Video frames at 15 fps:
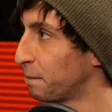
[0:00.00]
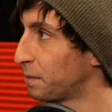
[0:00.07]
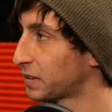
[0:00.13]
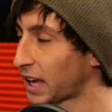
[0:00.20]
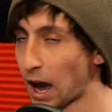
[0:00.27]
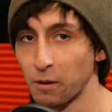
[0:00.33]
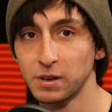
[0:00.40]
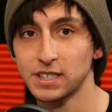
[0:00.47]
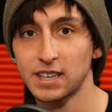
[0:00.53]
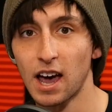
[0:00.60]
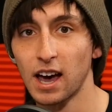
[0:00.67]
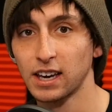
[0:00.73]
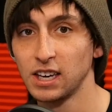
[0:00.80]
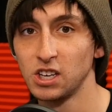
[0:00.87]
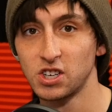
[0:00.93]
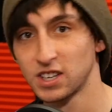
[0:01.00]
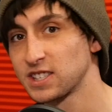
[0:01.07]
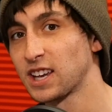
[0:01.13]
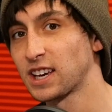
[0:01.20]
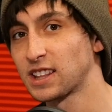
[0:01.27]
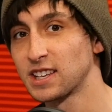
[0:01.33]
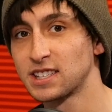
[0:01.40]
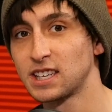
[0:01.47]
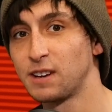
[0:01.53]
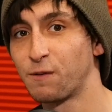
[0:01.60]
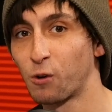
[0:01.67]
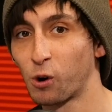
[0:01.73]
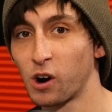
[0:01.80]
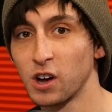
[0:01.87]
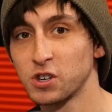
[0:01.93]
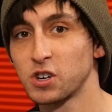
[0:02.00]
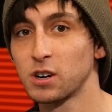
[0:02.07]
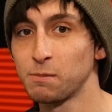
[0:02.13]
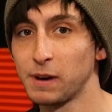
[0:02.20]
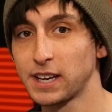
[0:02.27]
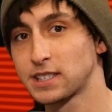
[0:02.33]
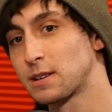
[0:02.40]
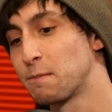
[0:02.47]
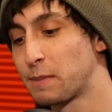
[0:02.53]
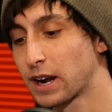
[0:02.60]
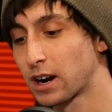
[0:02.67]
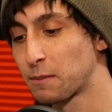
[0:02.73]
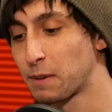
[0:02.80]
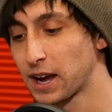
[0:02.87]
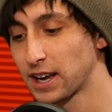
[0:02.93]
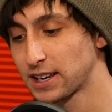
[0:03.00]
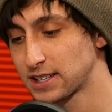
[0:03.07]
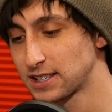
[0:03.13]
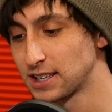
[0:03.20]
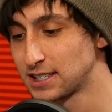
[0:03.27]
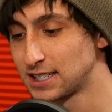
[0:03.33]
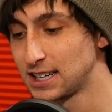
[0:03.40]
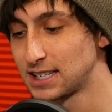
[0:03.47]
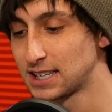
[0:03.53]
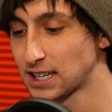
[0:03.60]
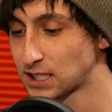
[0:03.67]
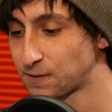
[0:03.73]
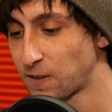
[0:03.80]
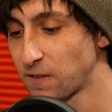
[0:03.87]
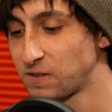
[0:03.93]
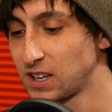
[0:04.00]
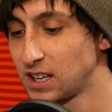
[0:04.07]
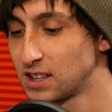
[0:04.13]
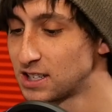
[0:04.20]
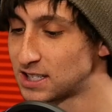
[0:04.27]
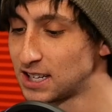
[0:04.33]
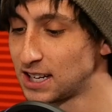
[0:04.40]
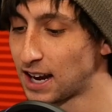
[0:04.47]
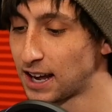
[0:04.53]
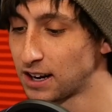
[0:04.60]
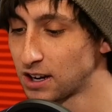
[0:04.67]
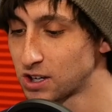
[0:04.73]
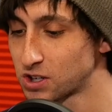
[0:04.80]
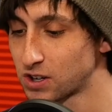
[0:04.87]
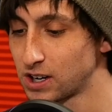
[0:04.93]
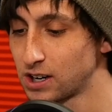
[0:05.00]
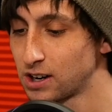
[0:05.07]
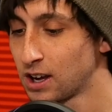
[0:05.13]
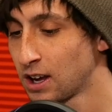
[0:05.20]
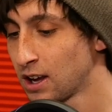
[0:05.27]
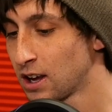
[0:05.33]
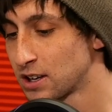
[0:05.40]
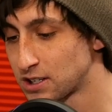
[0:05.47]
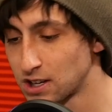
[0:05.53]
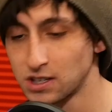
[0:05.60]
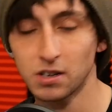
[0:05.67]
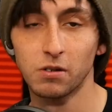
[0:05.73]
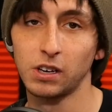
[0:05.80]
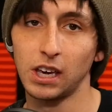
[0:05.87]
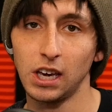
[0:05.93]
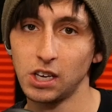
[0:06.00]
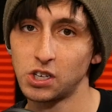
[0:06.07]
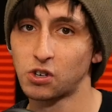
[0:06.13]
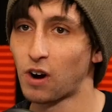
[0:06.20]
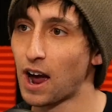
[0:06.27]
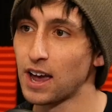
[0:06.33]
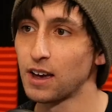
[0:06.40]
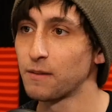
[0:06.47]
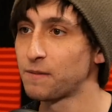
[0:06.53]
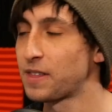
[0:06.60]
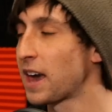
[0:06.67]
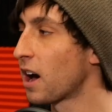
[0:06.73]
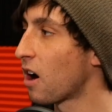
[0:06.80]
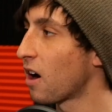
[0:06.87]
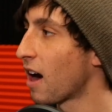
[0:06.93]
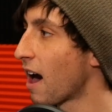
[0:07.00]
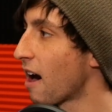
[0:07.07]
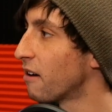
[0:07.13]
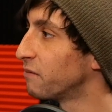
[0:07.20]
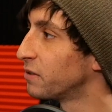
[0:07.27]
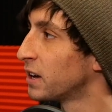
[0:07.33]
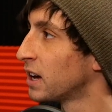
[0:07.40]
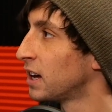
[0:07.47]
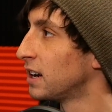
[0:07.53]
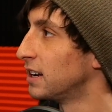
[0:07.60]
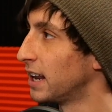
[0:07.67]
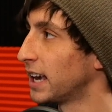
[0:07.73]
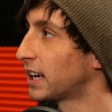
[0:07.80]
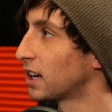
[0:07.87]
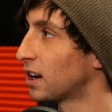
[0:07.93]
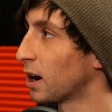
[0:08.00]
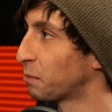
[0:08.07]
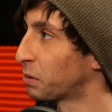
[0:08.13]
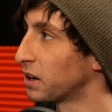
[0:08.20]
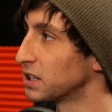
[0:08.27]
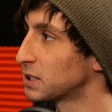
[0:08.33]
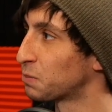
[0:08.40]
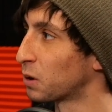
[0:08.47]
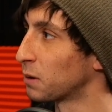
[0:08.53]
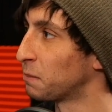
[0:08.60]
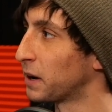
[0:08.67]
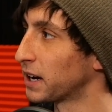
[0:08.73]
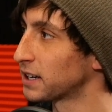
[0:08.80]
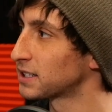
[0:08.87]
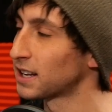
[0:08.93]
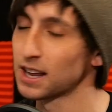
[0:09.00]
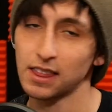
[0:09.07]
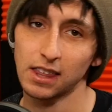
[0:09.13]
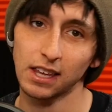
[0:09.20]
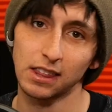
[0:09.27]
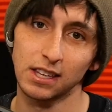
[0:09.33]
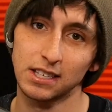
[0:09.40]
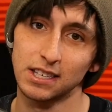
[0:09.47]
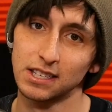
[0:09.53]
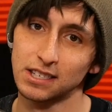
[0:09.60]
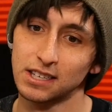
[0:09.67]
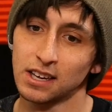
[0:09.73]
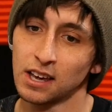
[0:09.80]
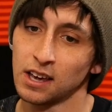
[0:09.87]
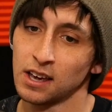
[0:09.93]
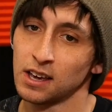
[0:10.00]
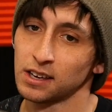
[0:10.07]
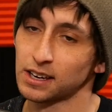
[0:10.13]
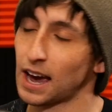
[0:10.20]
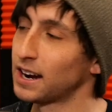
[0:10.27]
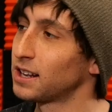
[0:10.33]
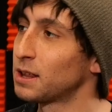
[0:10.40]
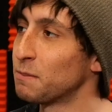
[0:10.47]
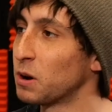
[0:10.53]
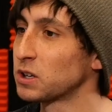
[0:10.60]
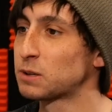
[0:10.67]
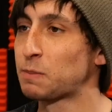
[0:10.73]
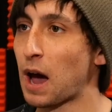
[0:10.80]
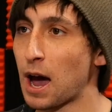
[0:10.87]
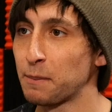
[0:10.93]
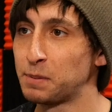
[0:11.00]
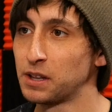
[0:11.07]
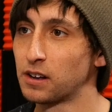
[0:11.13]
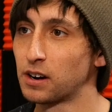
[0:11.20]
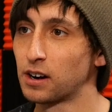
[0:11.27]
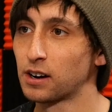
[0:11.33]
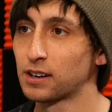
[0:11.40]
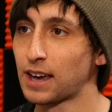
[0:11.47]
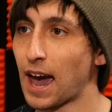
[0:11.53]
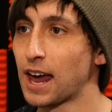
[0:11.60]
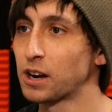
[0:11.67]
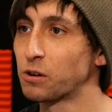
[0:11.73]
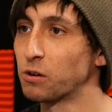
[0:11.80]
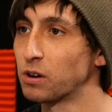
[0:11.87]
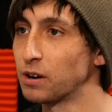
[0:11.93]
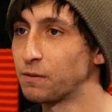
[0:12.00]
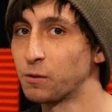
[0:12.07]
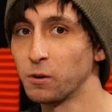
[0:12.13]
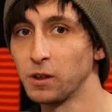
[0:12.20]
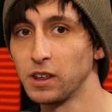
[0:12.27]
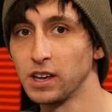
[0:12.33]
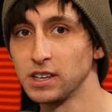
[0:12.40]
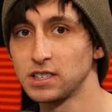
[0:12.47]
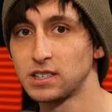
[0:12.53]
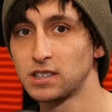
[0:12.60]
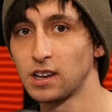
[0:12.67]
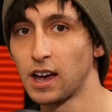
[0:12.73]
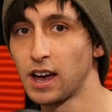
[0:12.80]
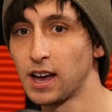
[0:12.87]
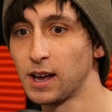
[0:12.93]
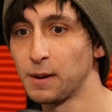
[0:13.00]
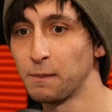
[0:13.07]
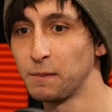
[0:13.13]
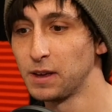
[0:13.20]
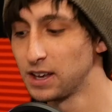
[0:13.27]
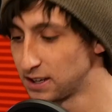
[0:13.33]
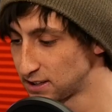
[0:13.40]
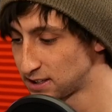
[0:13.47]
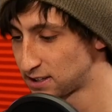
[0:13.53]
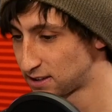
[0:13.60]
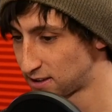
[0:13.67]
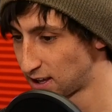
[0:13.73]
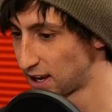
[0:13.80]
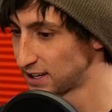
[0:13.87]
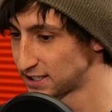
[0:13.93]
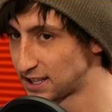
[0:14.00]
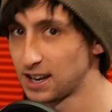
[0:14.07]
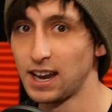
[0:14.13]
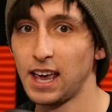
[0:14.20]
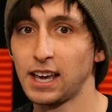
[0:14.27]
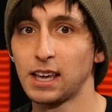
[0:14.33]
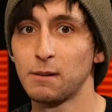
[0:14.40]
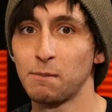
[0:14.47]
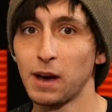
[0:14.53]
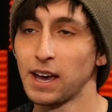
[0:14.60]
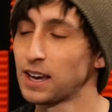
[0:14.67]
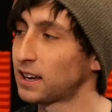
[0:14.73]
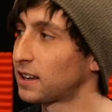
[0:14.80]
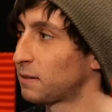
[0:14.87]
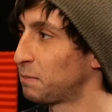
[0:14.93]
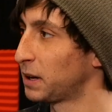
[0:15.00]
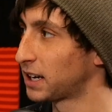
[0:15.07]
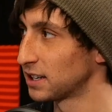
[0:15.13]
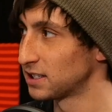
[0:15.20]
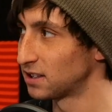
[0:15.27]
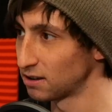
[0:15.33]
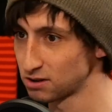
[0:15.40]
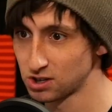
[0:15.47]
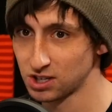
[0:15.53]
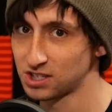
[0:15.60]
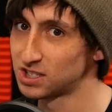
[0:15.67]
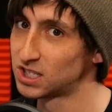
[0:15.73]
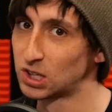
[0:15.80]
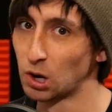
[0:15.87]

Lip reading: Kawasaki, just like the Z400, makes some bigger bikes, the Z650, the Z900. Suzuki, Triumph, they all have naked upright sport bikes. And I think this is kind of the most popular category for this, is the naked bike, because they're just